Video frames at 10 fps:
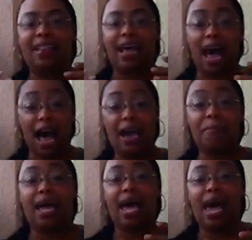that I
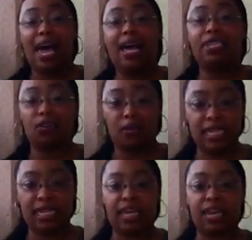am a hands-on
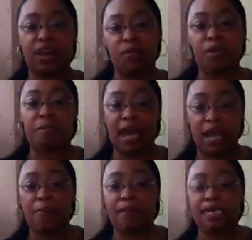CEO with my
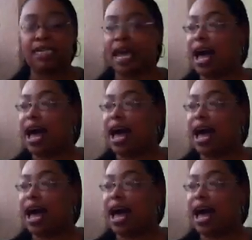companies.